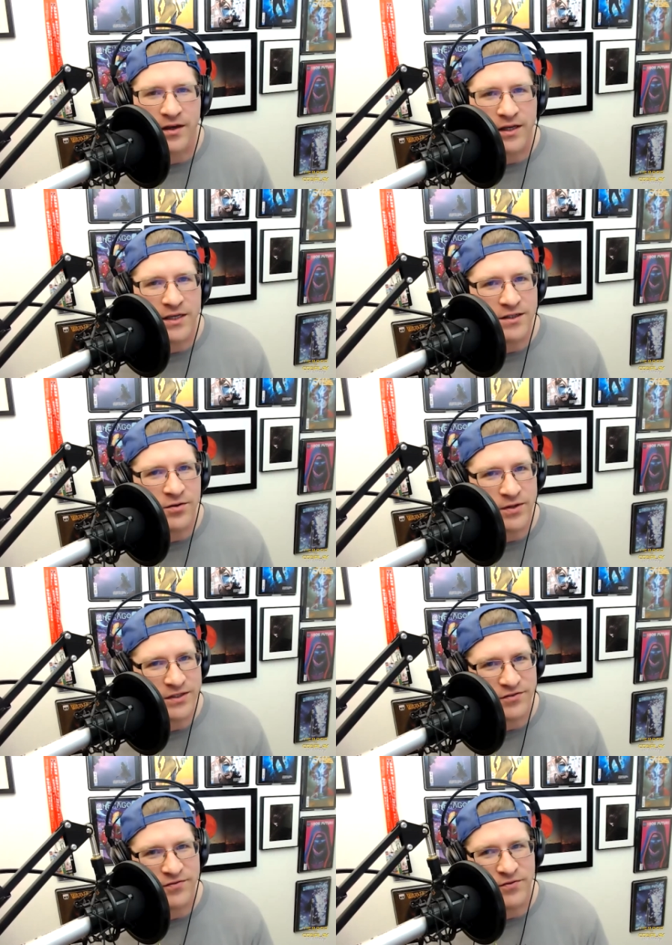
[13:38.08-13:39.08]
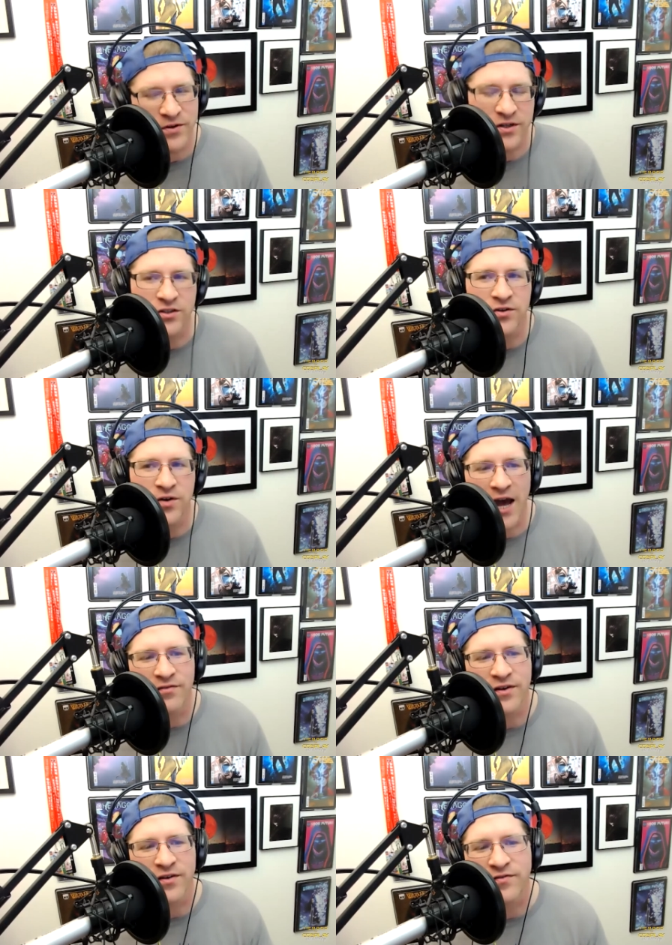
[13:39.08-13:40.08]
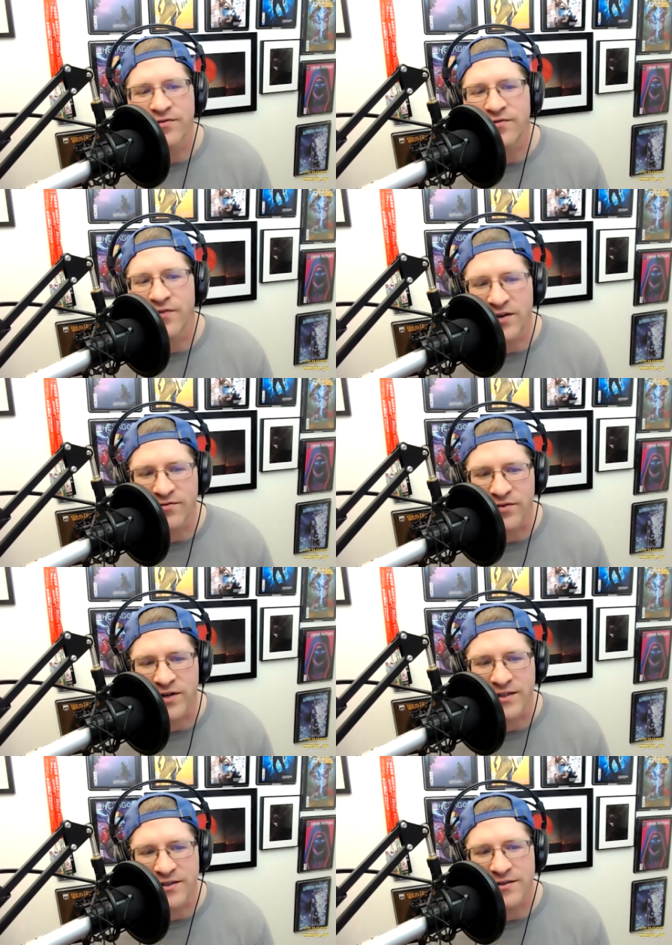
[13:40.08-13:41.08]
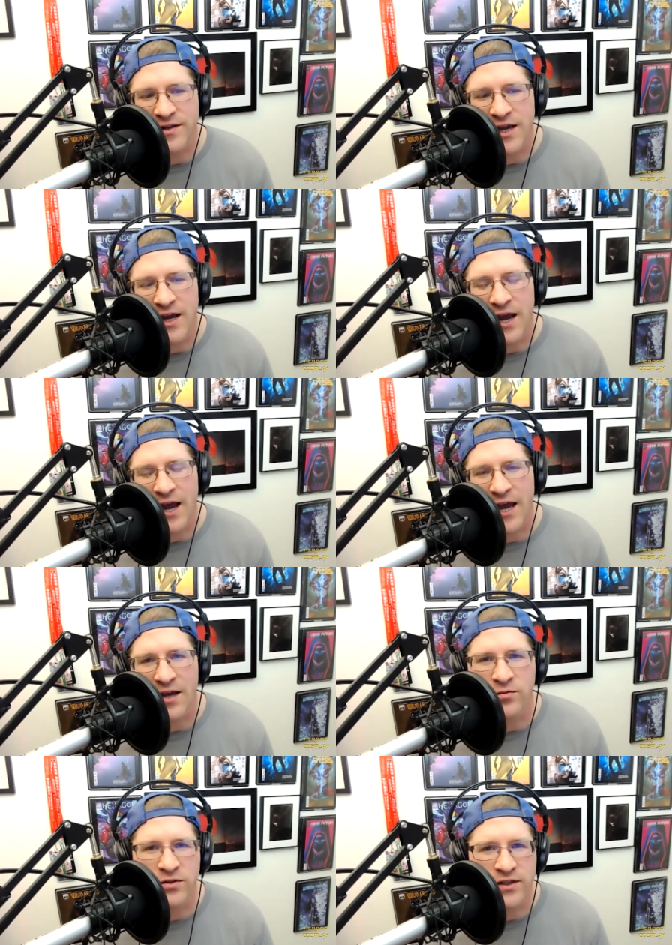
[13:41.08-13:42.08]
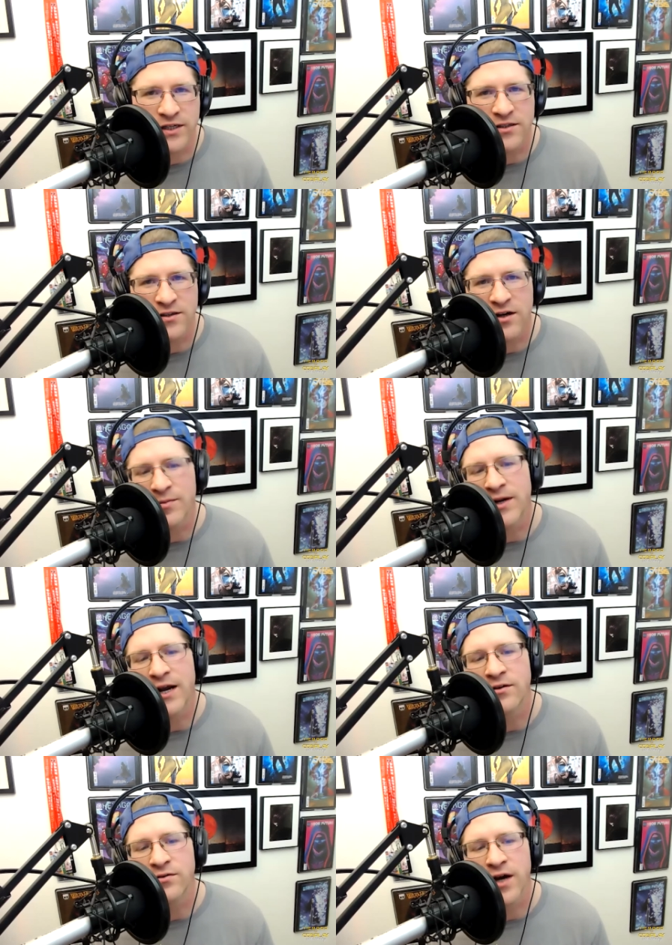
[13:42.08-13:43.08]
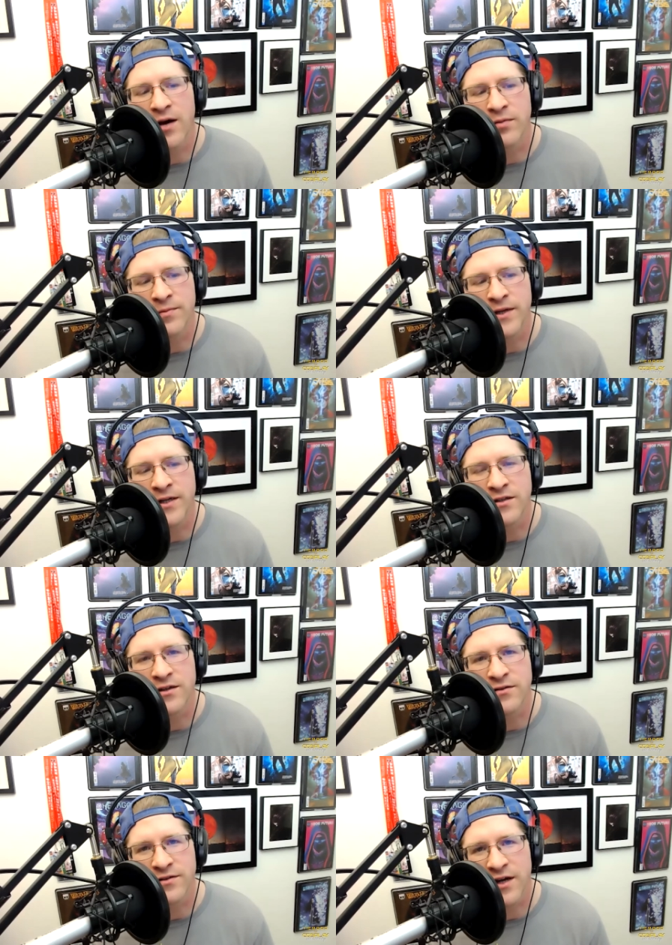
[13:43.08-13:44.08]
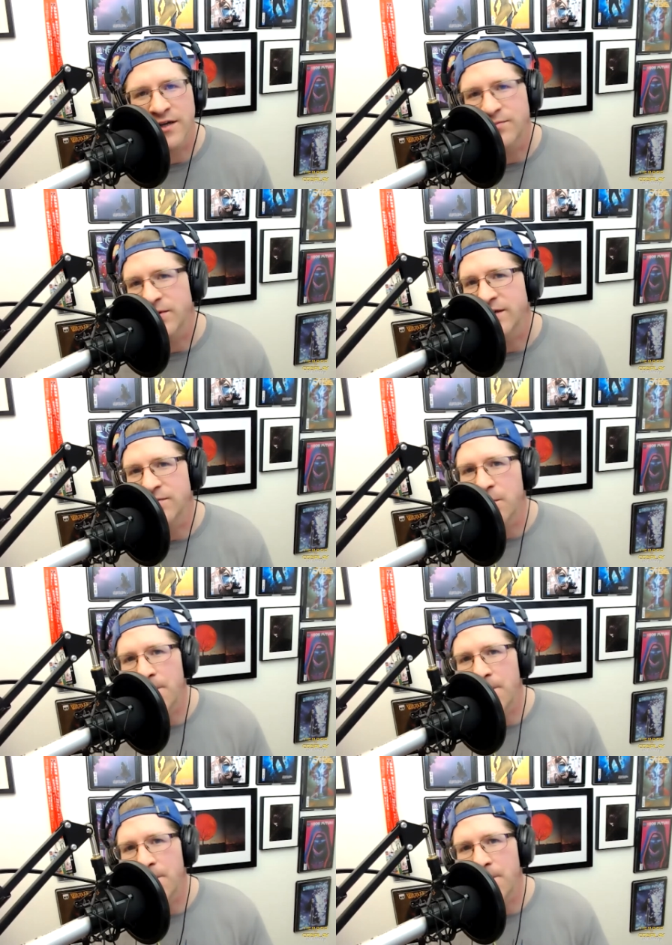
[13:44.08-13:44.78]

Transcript: Easy question for you. Do you have a favorite? And would you like to talk about how you complement each other's cosplays?